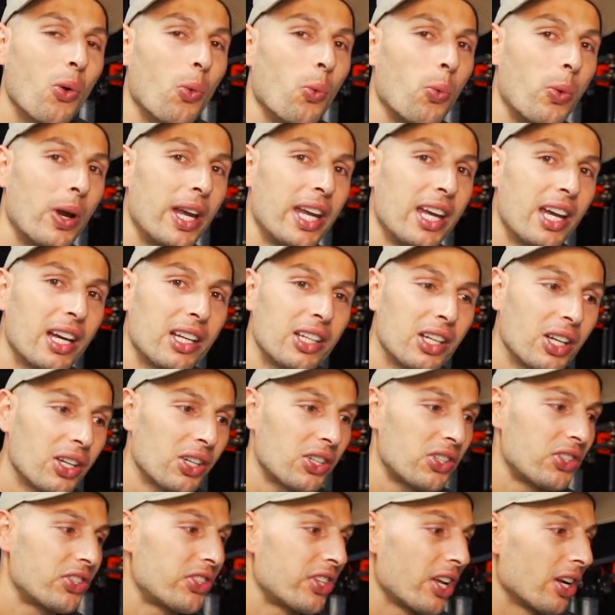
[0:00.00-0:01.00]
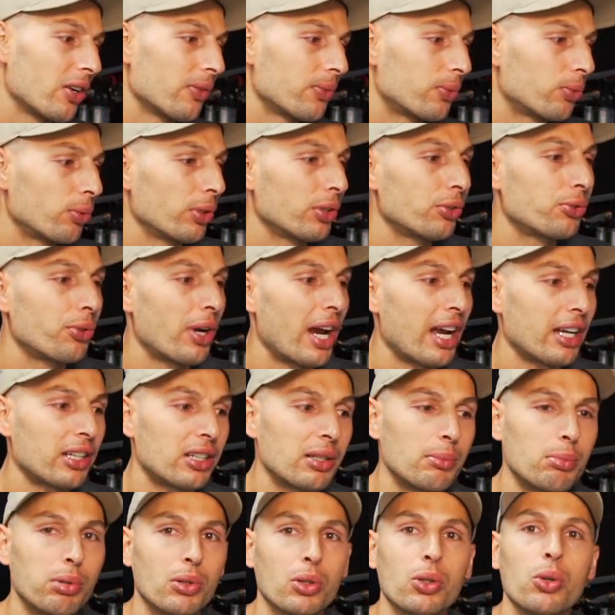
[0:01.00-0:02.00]
We had a
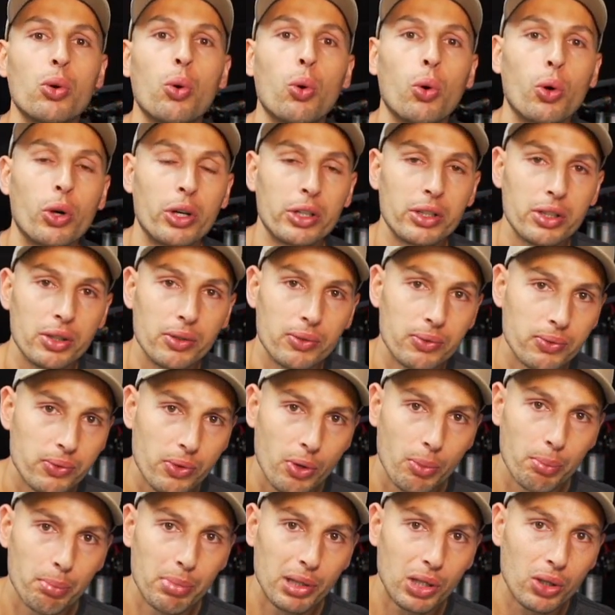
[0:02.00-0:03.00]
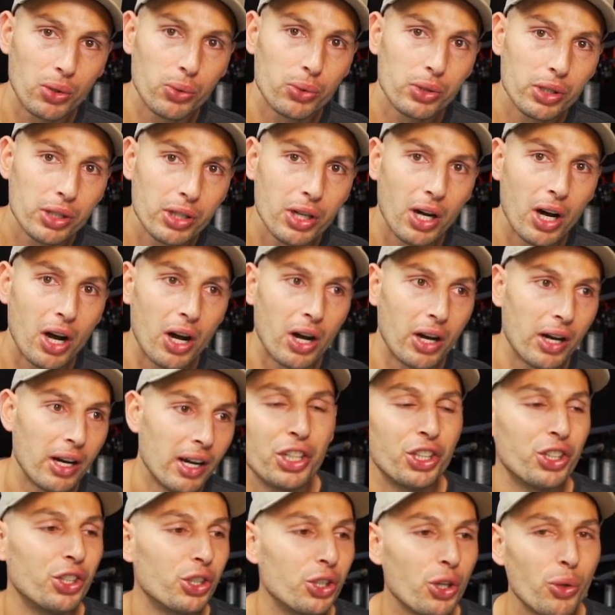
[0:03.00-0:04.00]
self-retractable cord from below the car.
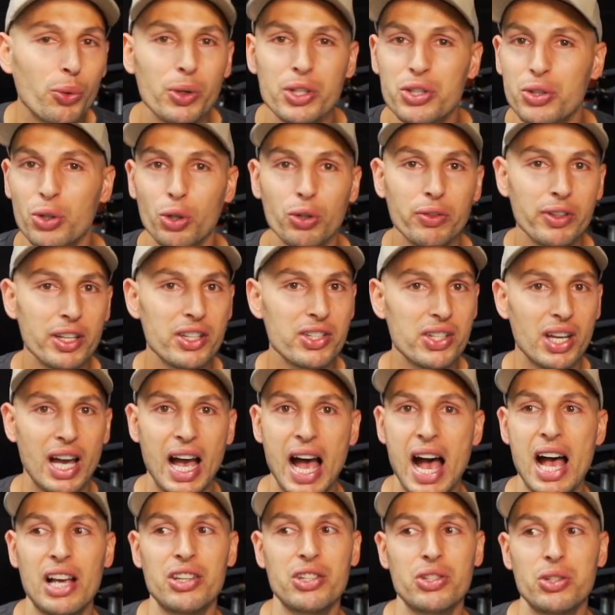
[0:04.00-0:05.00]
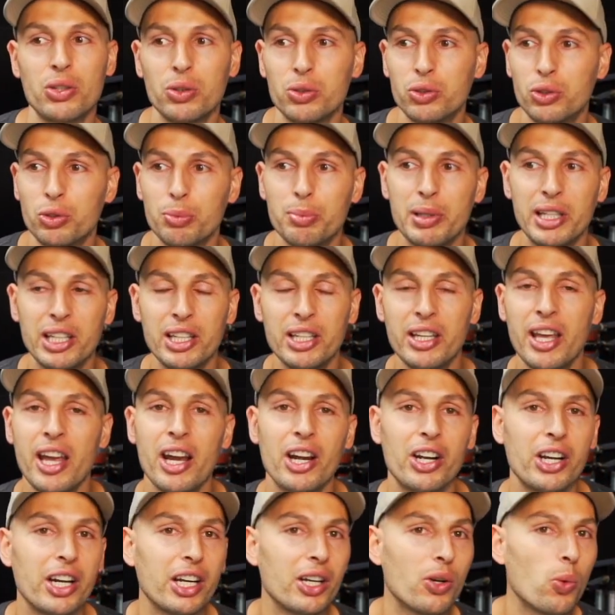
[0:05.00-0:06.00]
You know, it's always a hassle to be
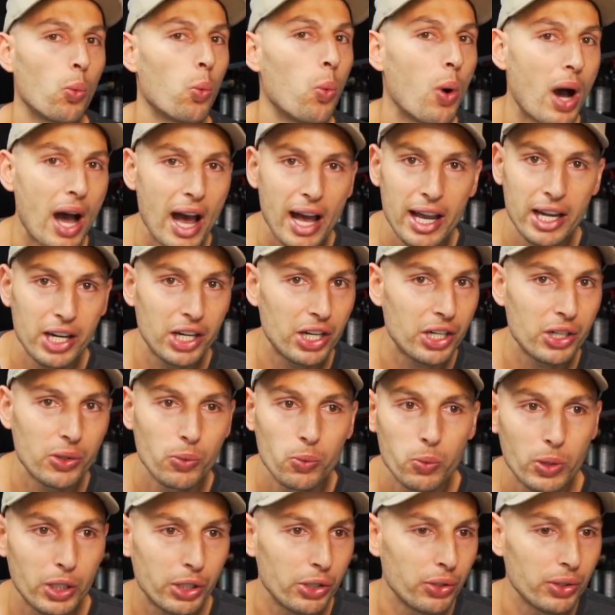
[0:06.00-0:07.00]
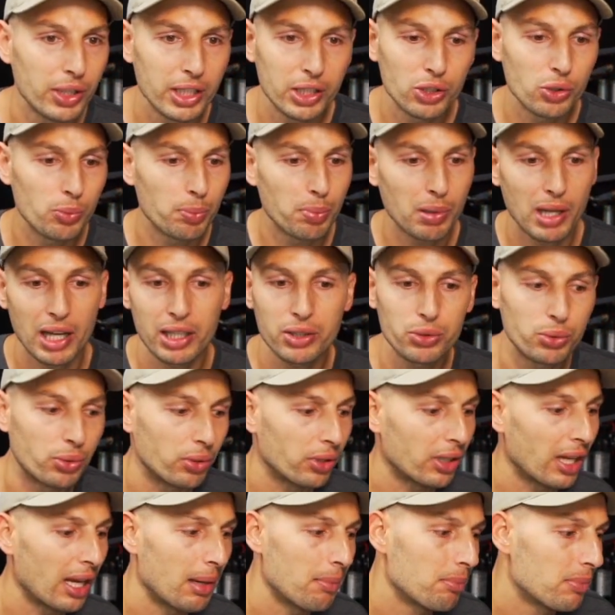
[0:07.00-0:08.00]
carrying a wire where you need to plug to the
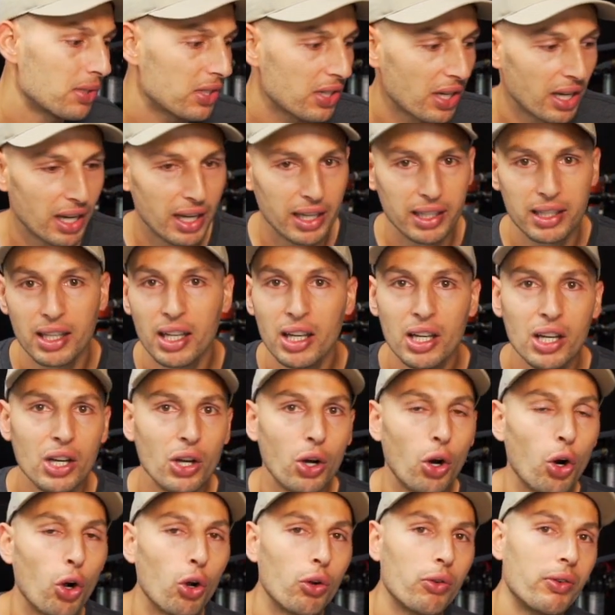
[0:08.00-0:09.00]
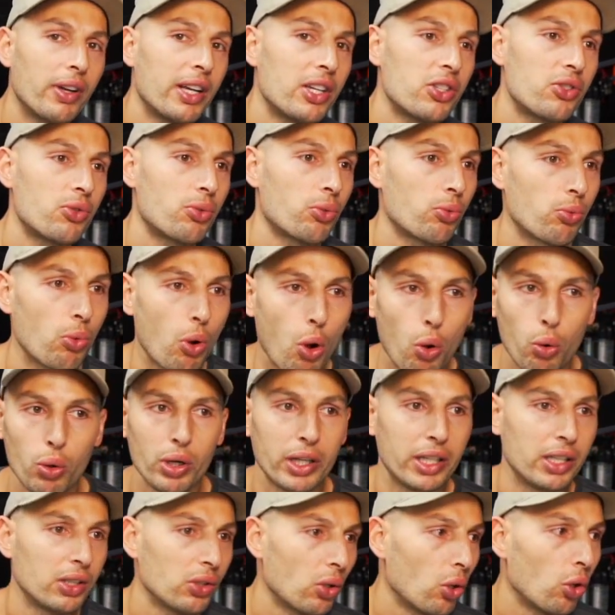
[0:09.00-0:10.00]
campsite, always roll
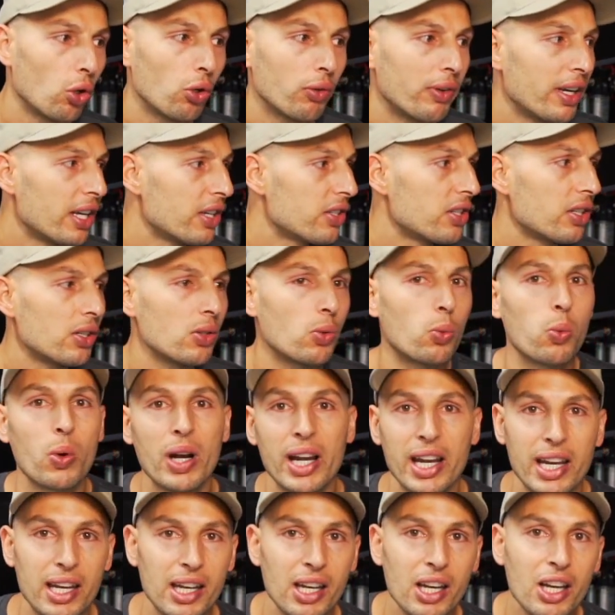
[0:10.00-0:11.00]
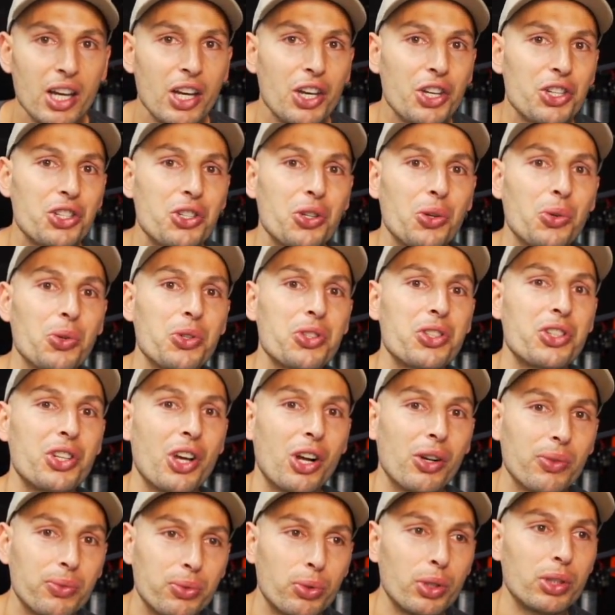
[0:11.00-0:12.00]
it, always in a way. So
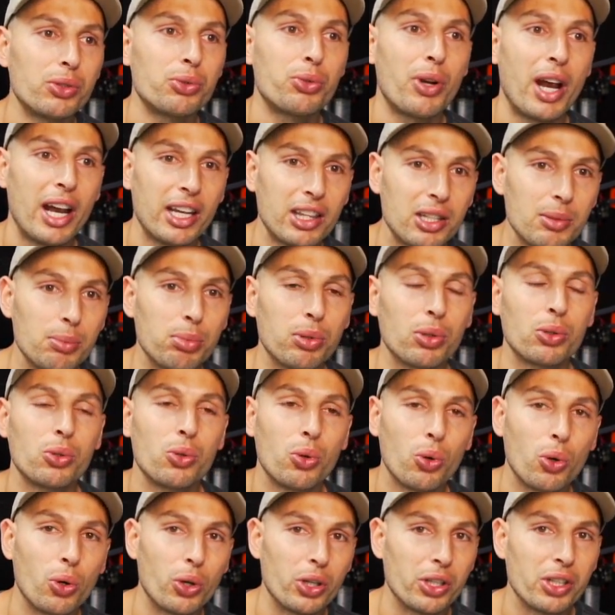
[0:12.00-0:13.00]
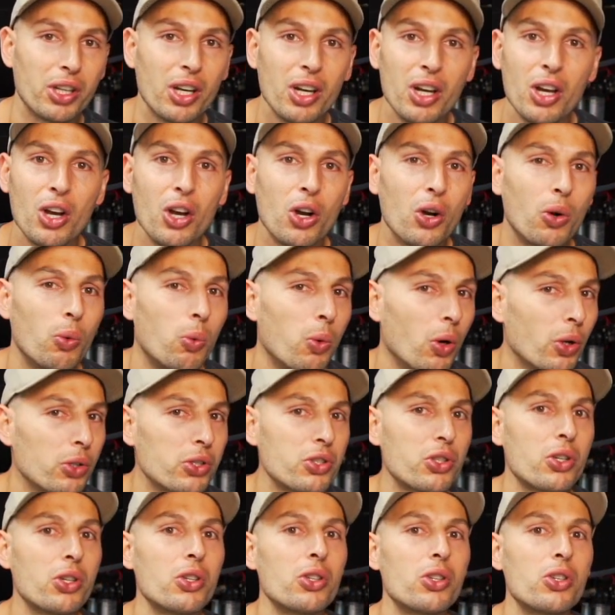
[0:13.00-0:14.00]
self-retractable cord
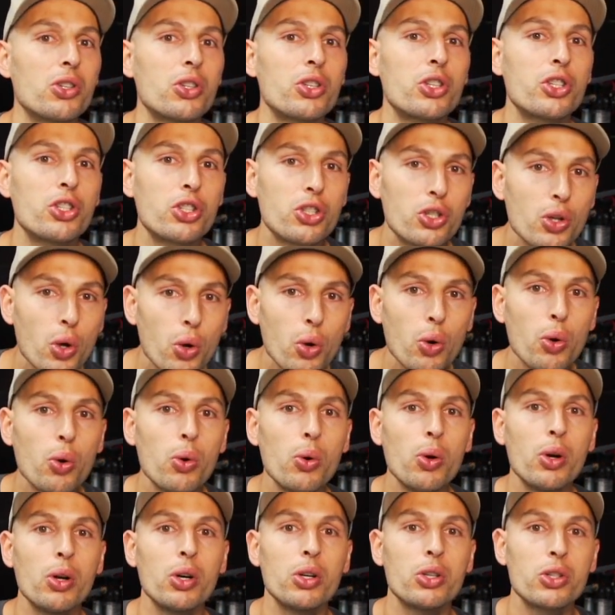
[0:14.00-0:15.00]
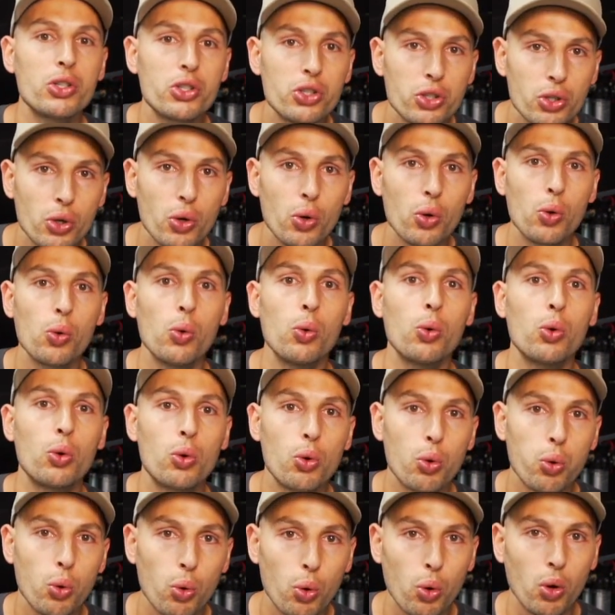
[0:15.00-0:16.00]
was so
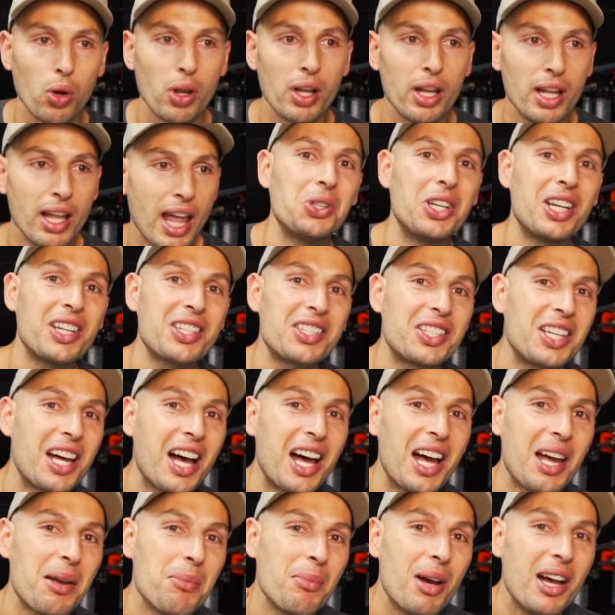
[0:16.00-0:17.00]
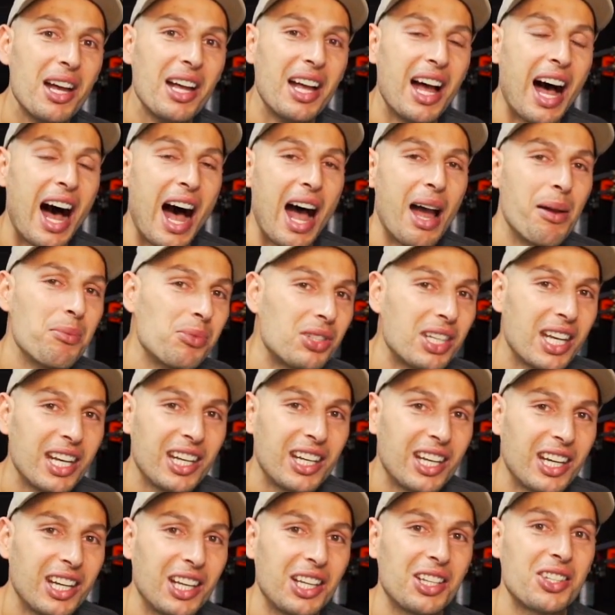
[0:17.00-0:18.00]
cool. This time I'm
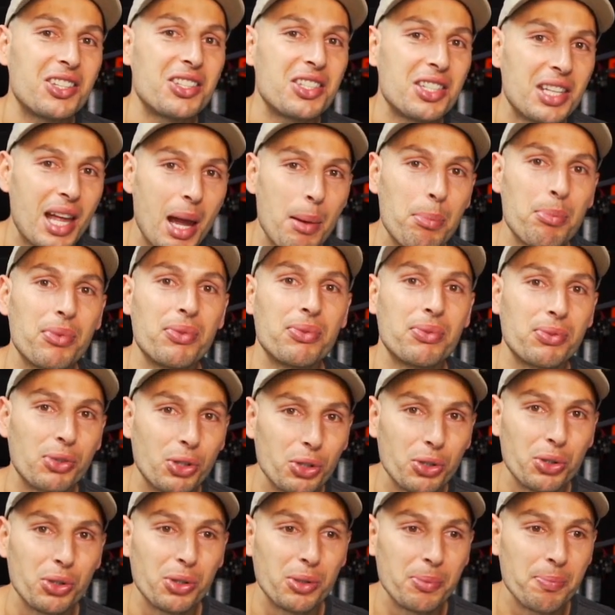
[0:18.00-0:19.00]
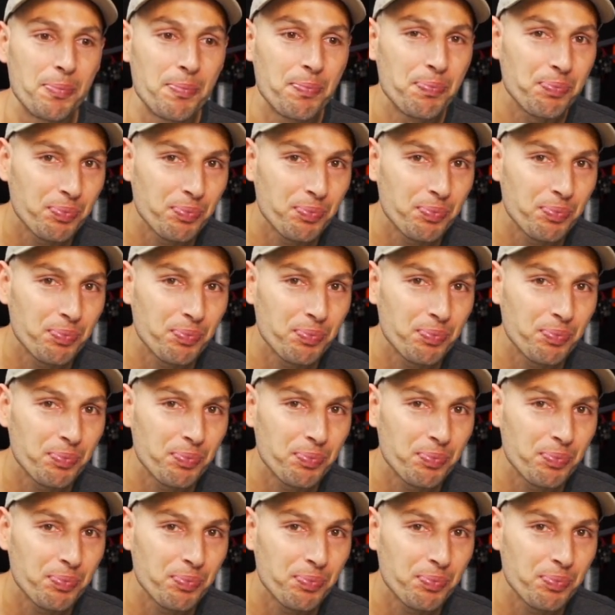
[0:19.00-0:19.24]
taking it a step further,